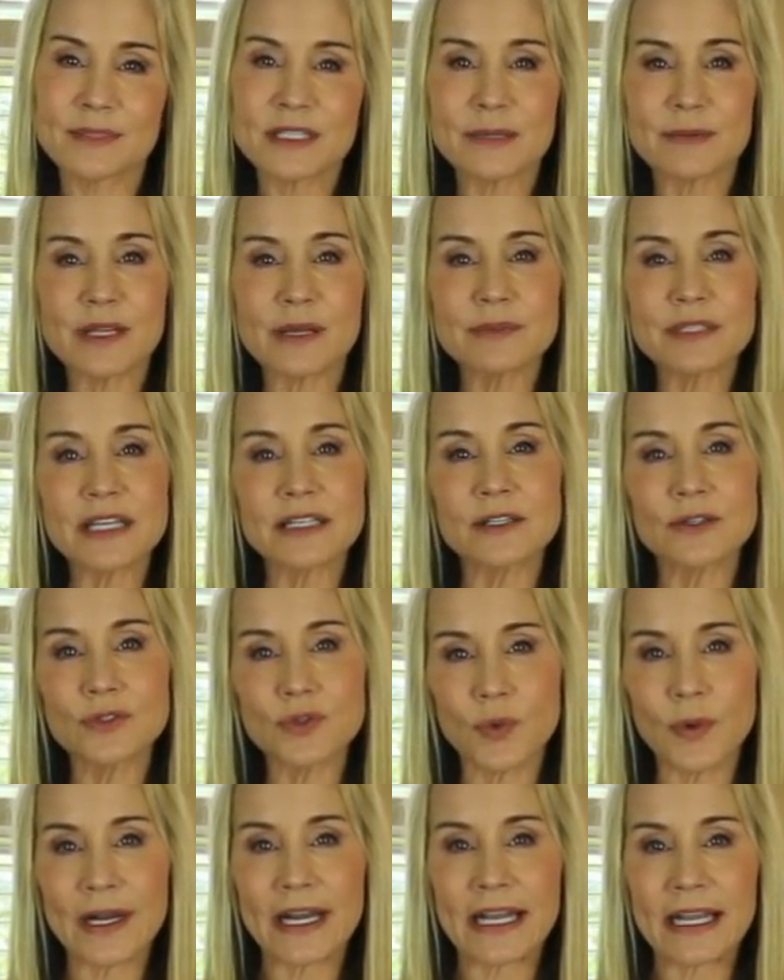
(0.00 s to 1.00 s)
Sometimes I do
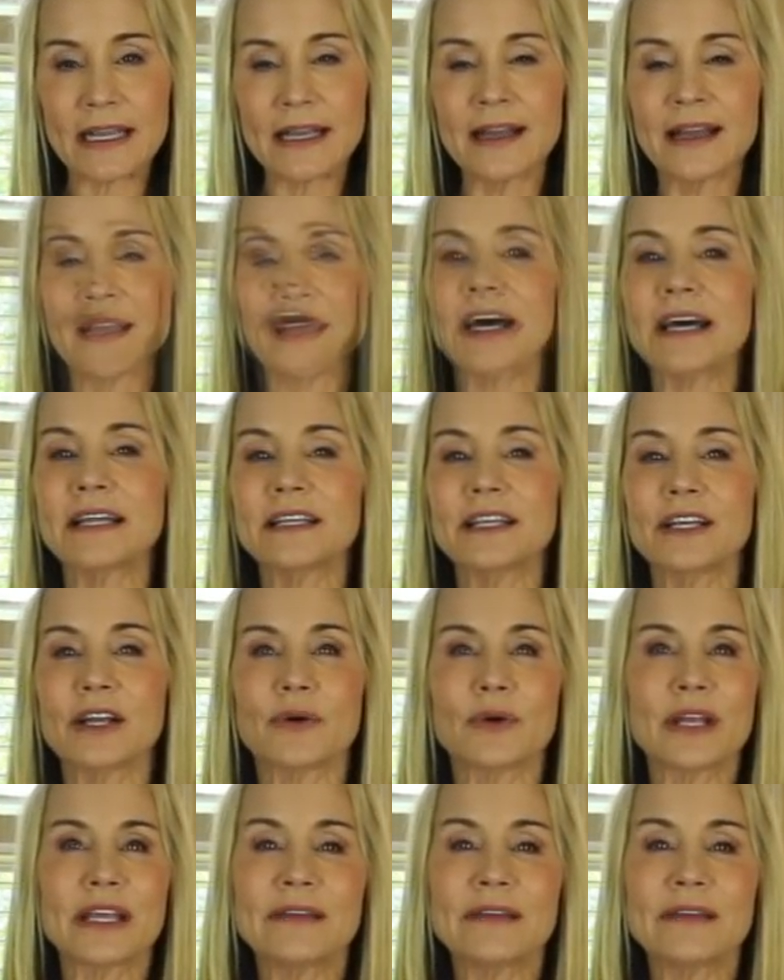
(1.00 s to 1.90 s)
twenty, but you know,